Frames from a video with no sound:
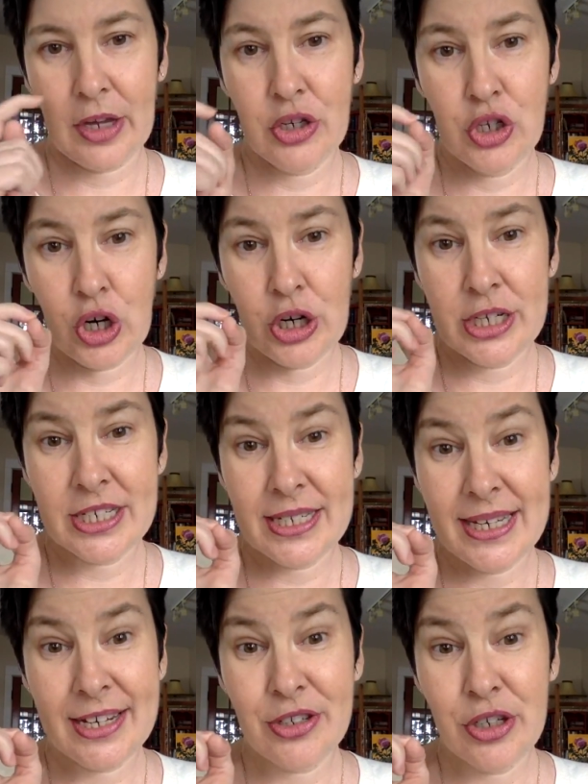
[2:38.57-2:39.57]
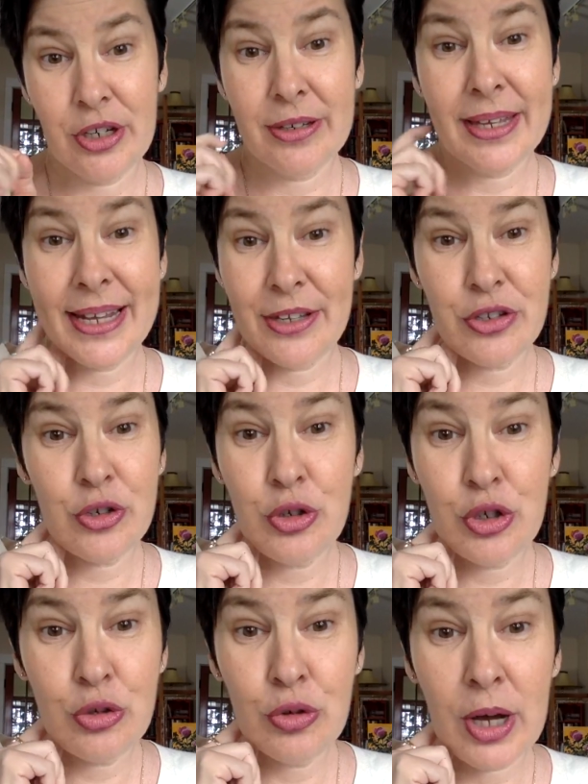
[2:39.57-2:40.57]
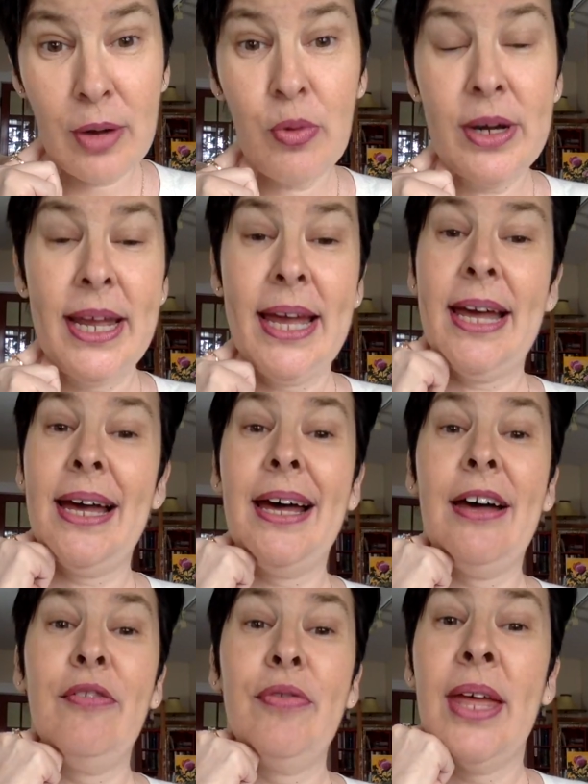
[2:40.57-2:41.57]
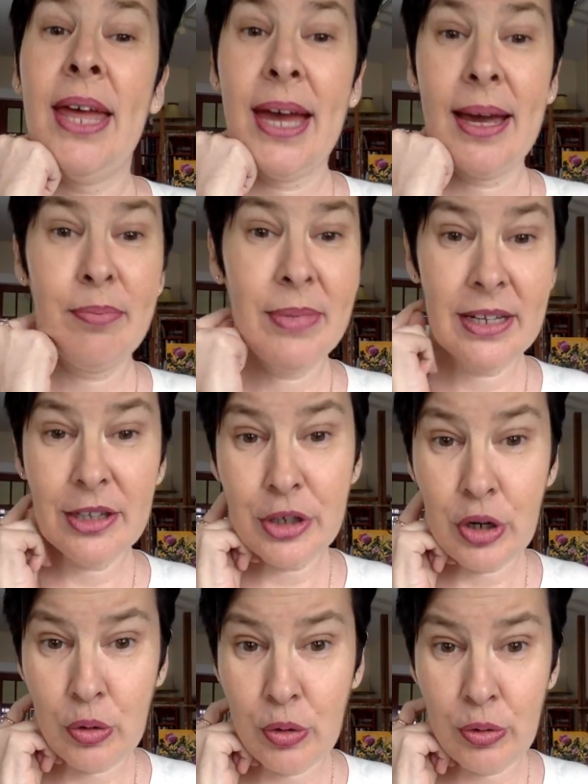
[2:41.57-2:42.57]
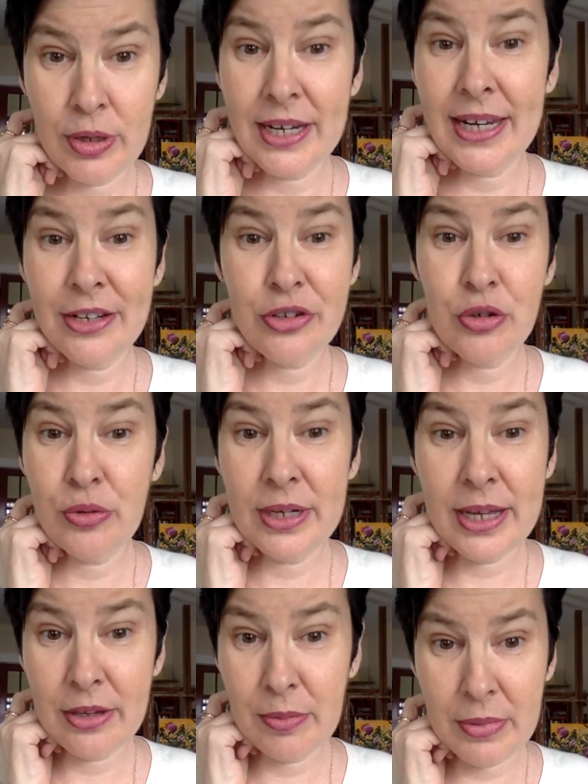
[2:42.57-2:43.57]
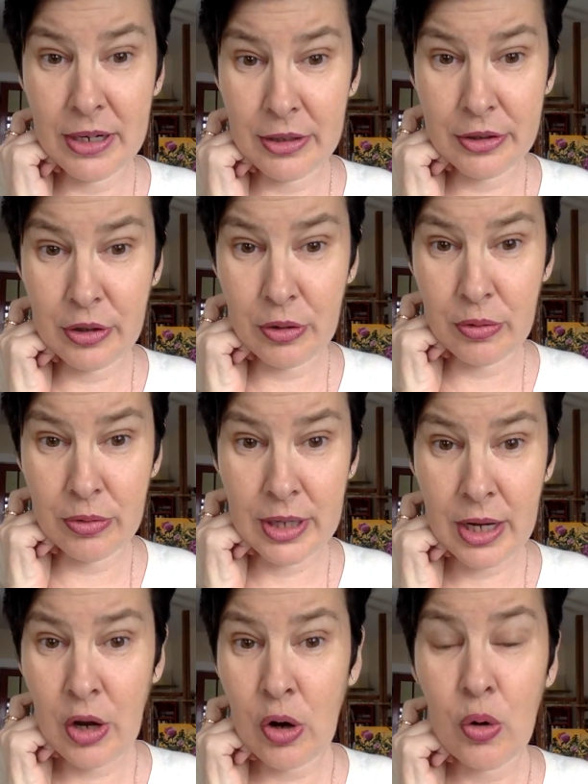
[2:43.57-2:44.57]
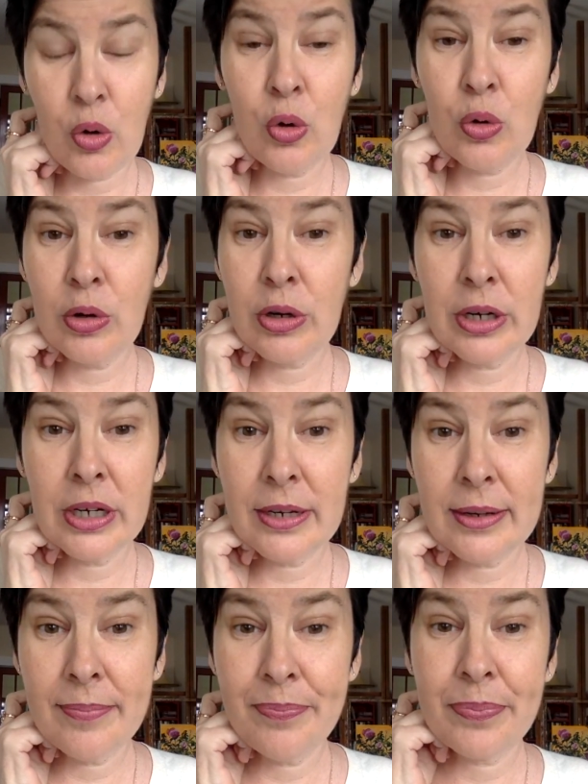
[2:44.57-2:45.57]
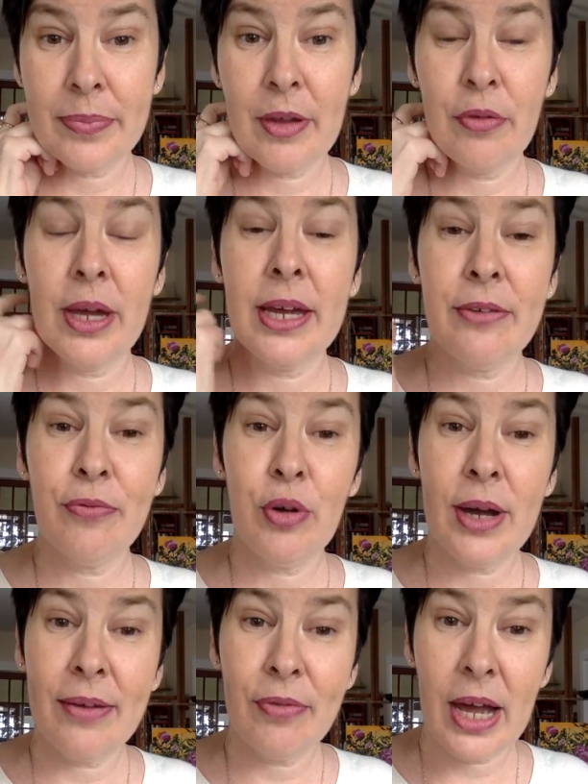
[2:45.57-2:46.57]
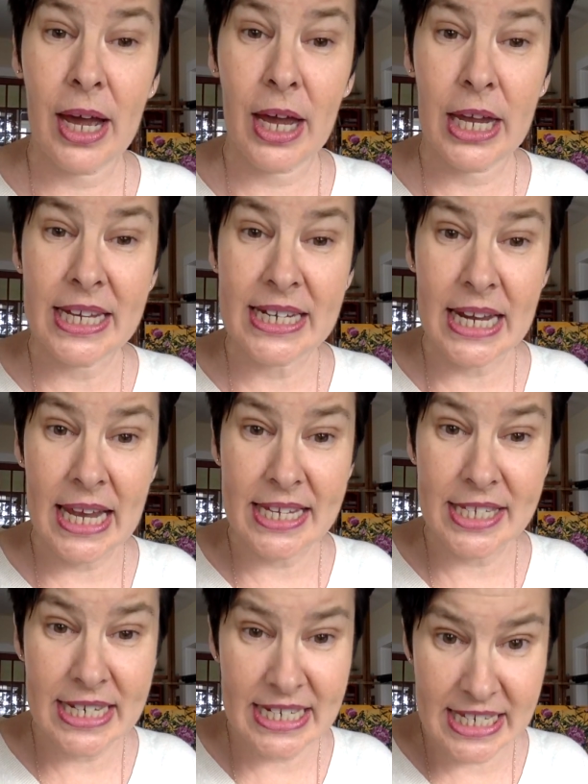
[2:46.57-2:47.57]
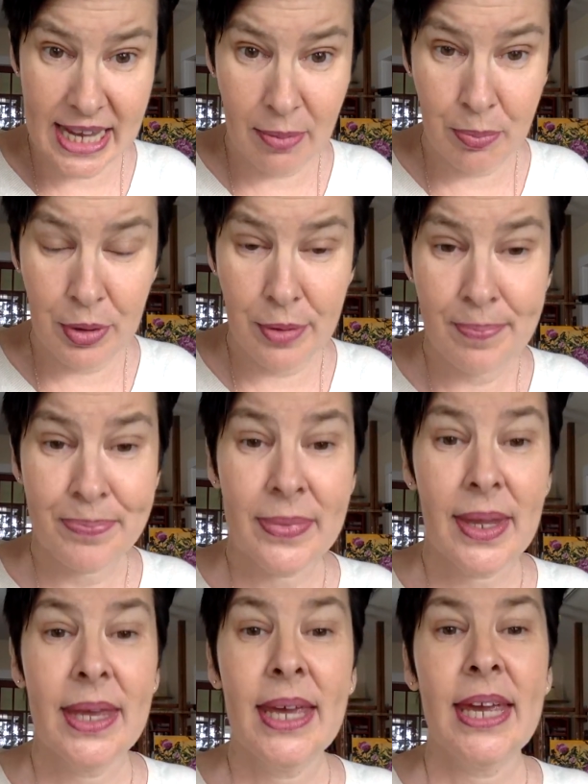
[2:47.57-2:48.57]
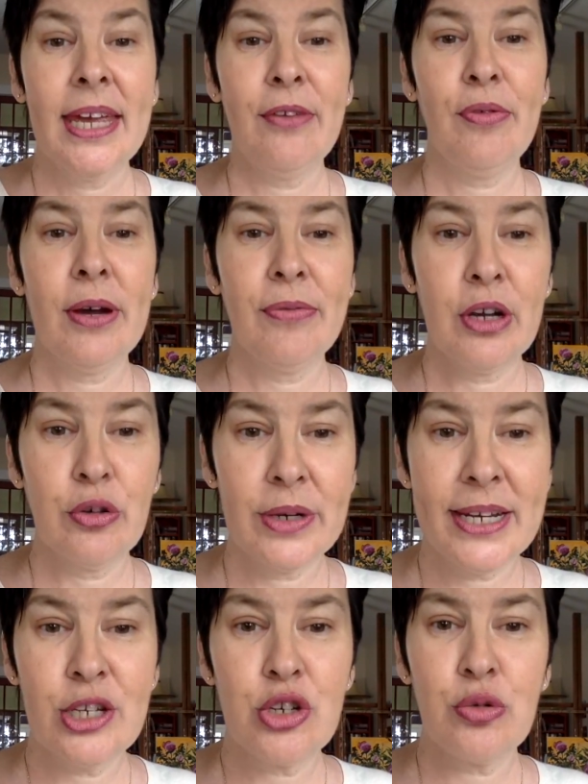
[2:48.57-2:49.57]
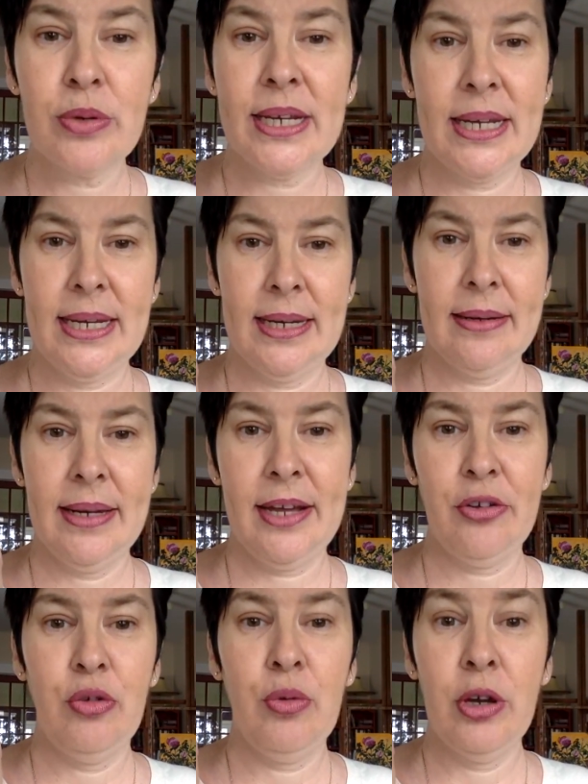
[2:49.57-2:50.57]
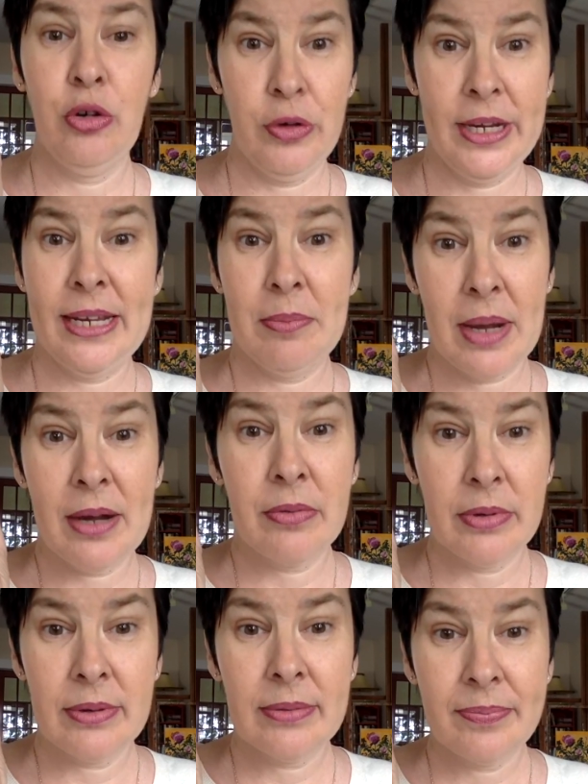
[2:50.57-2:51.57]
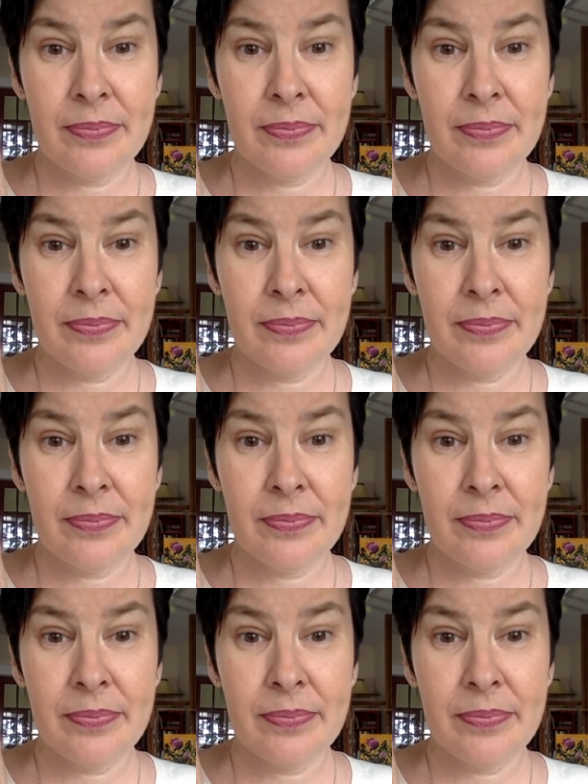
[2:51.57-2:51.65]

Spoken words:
darks next to your lights. You do not want to have a middle tone next to another middle tone. Or if you have as an example, if you have a green tree next to a green mountain,